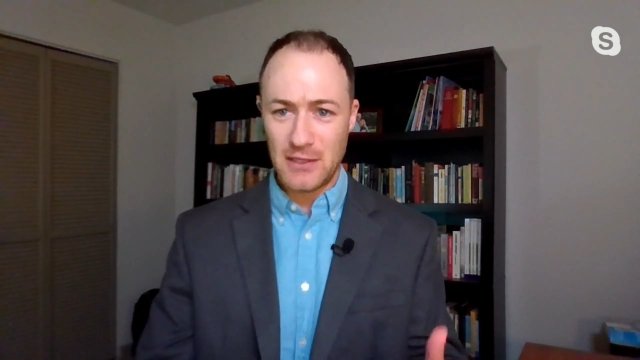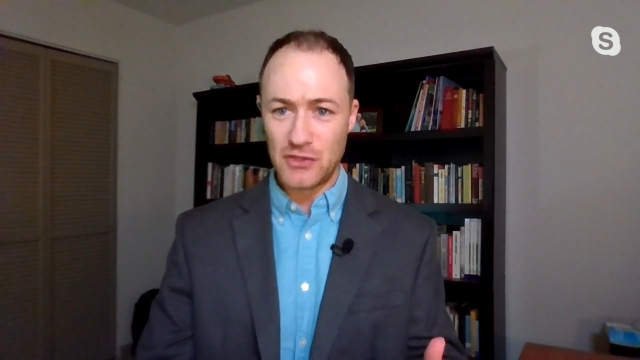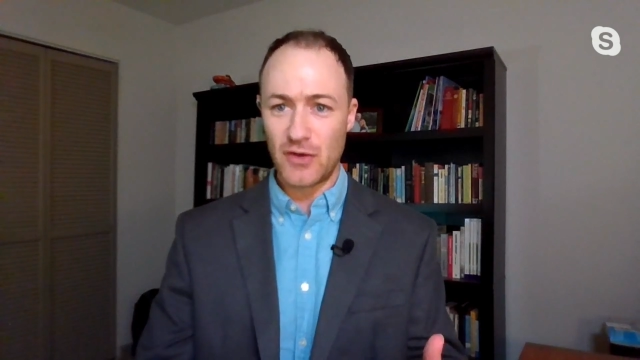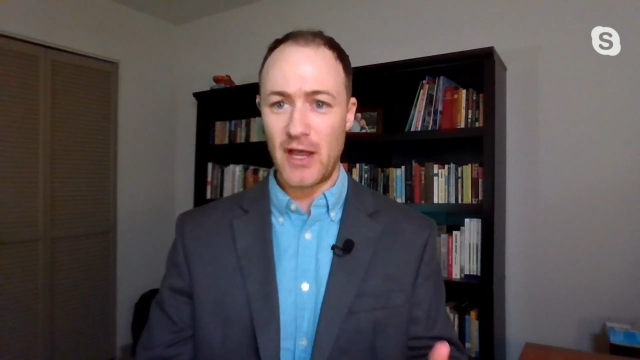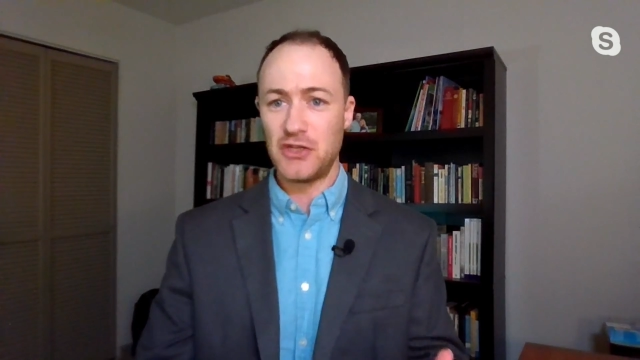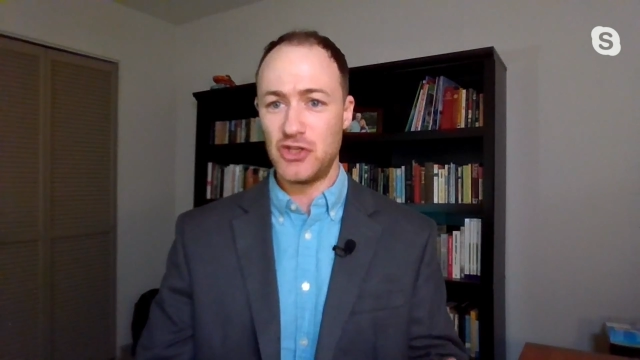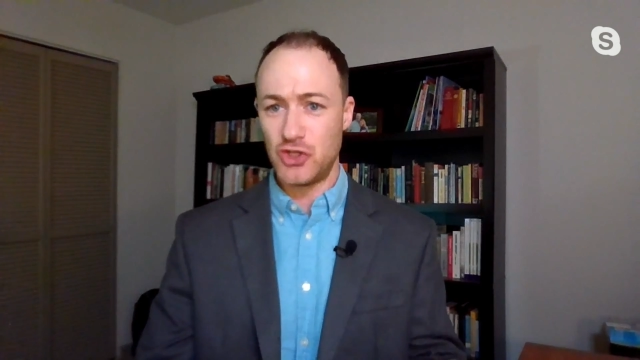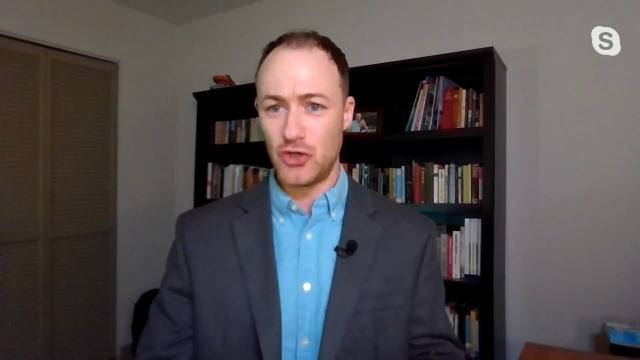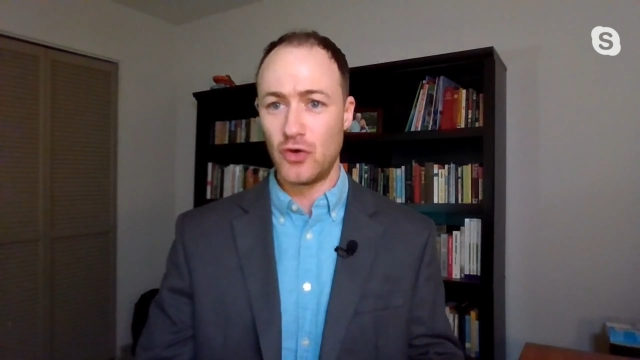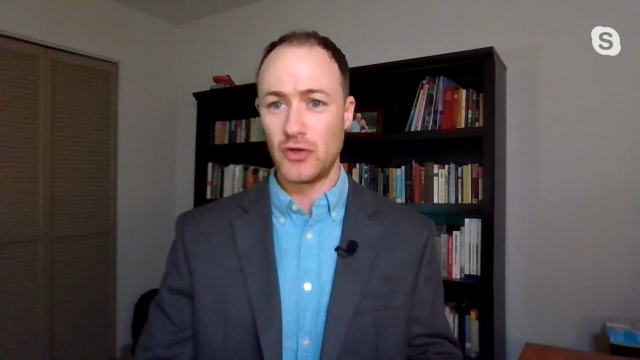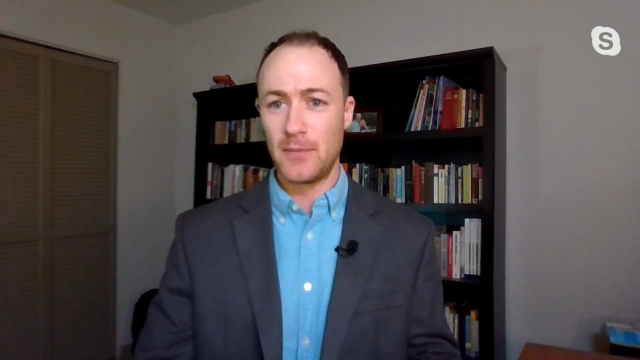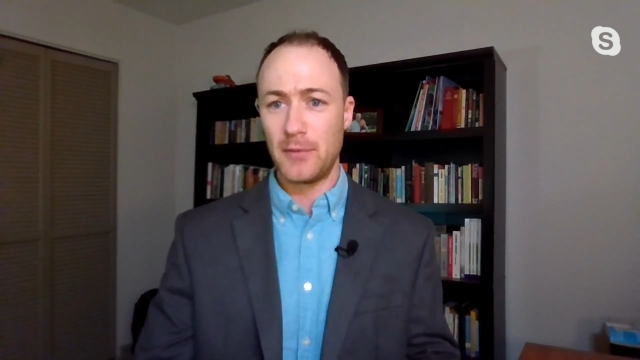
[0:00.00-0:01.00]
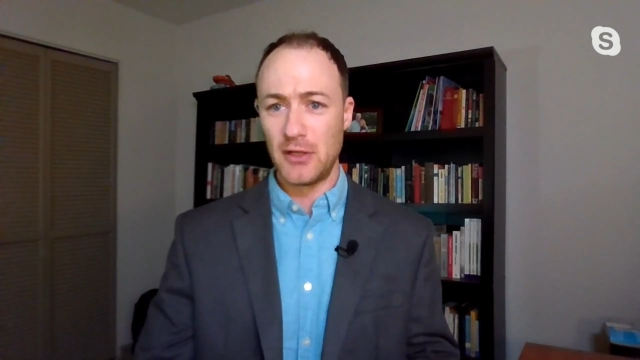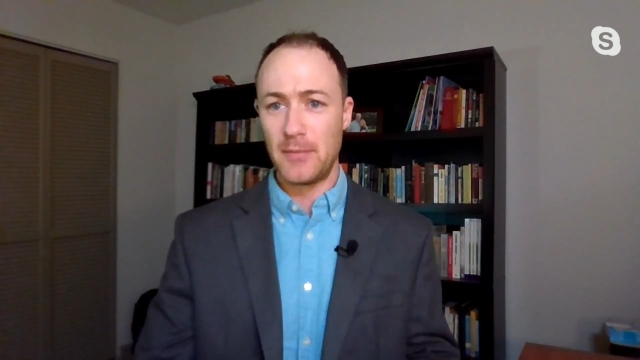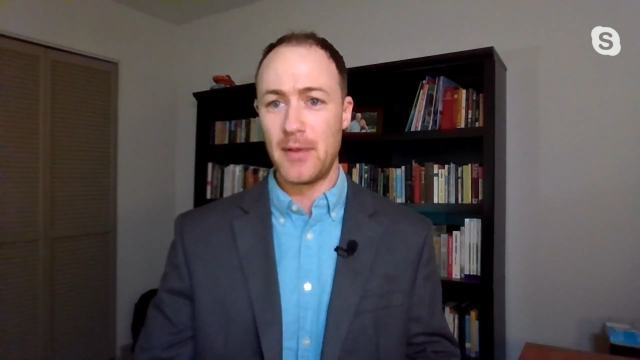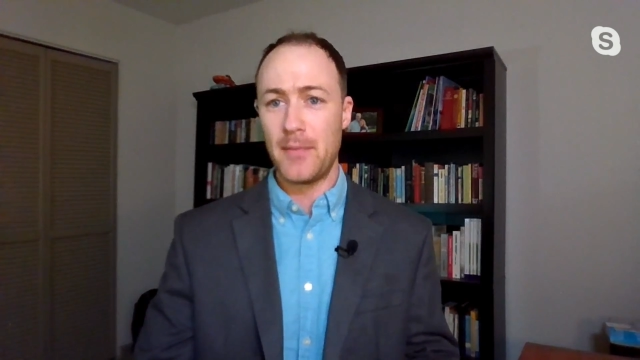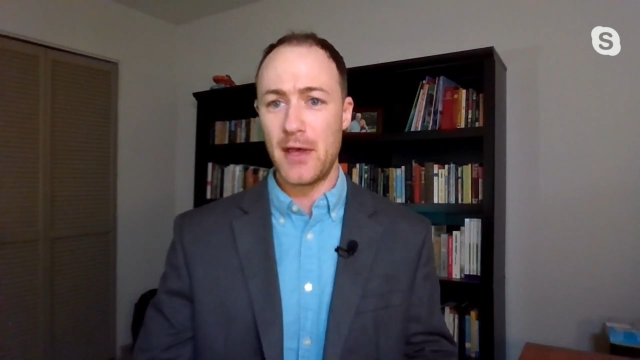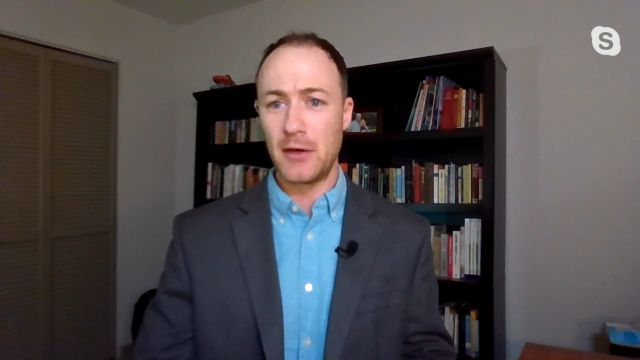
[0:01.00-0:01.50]
these strategies should hold up a little
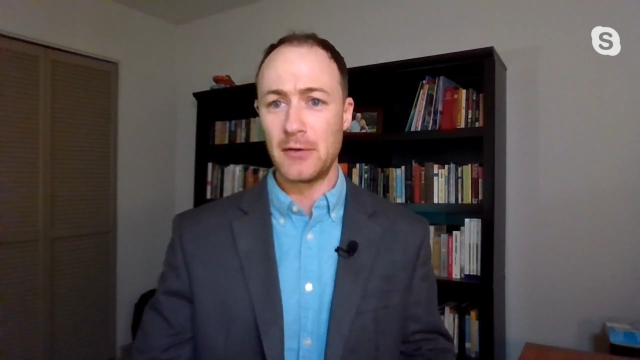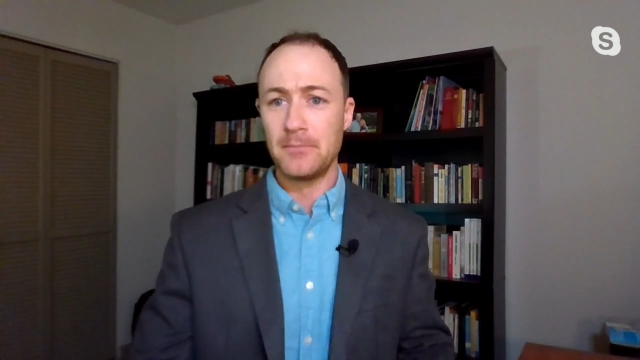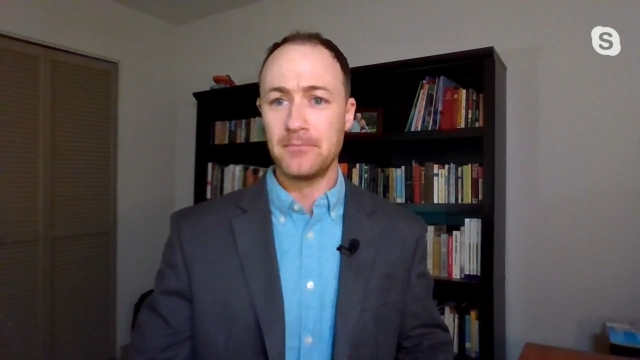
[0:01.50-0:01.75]
bit better.